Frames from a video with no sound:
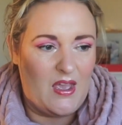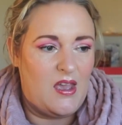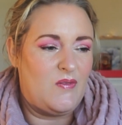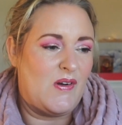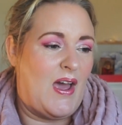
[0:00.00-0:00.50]

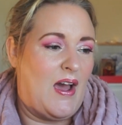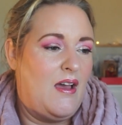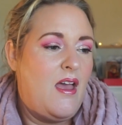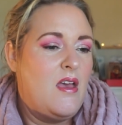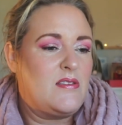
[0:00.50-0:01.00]
Et voila.
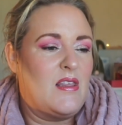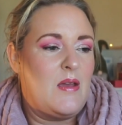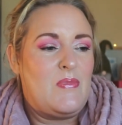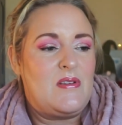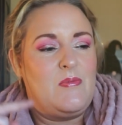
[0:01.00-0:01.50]
So
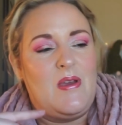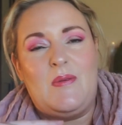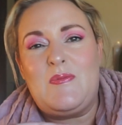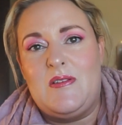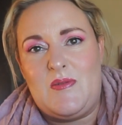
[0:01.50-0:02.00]
that brings me
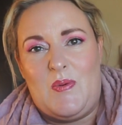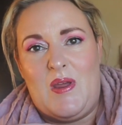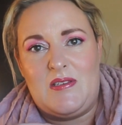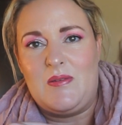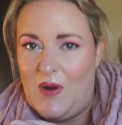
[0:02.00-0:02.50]
up to
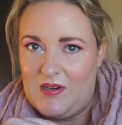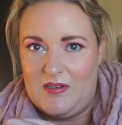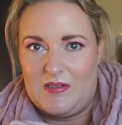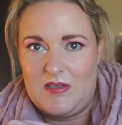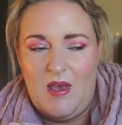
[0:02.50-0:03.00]
20
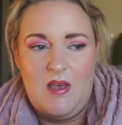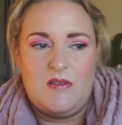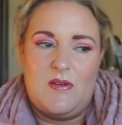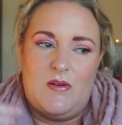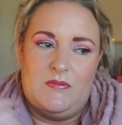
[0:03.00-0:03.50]
products.
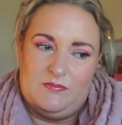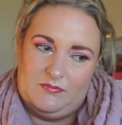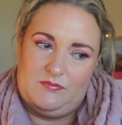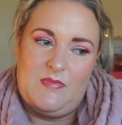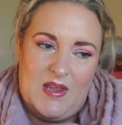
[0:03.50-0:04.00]
So
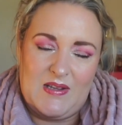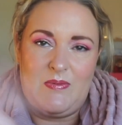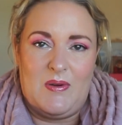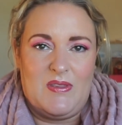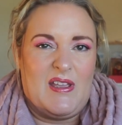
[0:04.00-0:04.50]

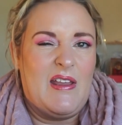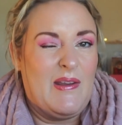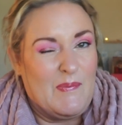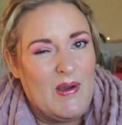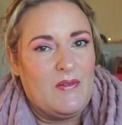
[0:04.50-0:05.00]
next month again,
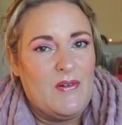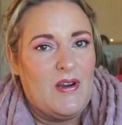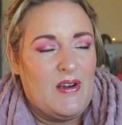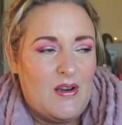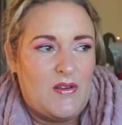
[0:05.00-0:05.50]
I might
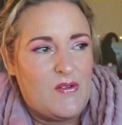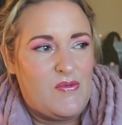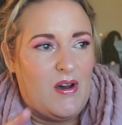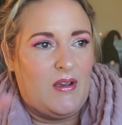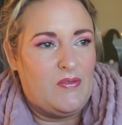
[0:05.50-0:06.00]
roll in another
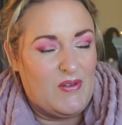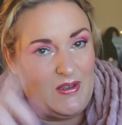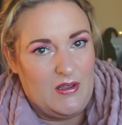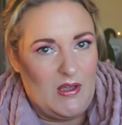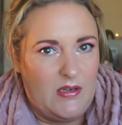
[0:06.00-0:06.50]
5
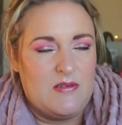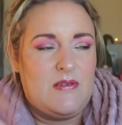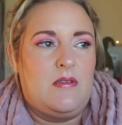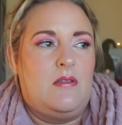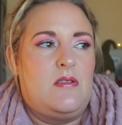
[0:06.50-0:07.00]

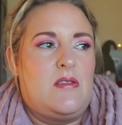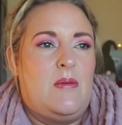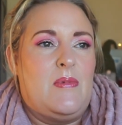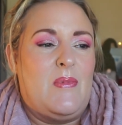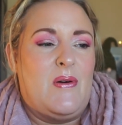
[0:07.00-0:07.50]
and
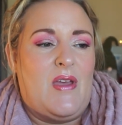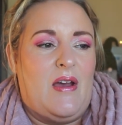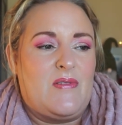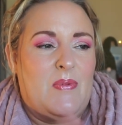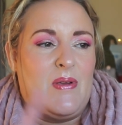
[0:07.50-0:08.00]
same the month
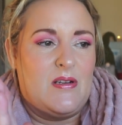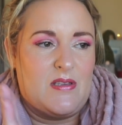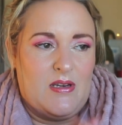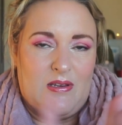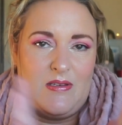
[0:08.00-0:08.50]
after, because
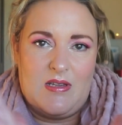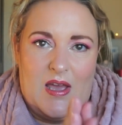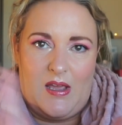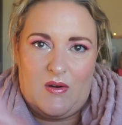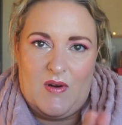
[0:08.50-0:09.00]
I need to
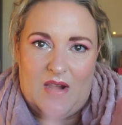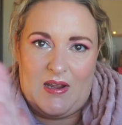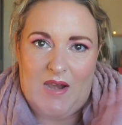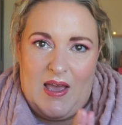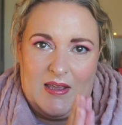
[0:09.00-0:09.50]
get
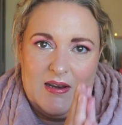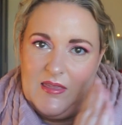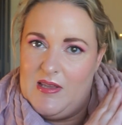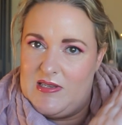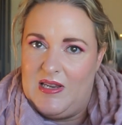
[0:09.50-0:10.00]
crack-a-lackin'.
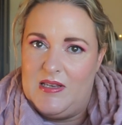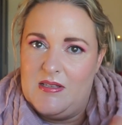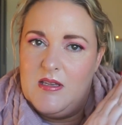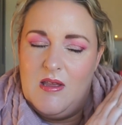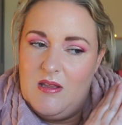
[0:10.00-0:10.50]
This
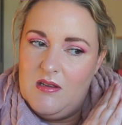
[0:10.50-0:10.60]
needs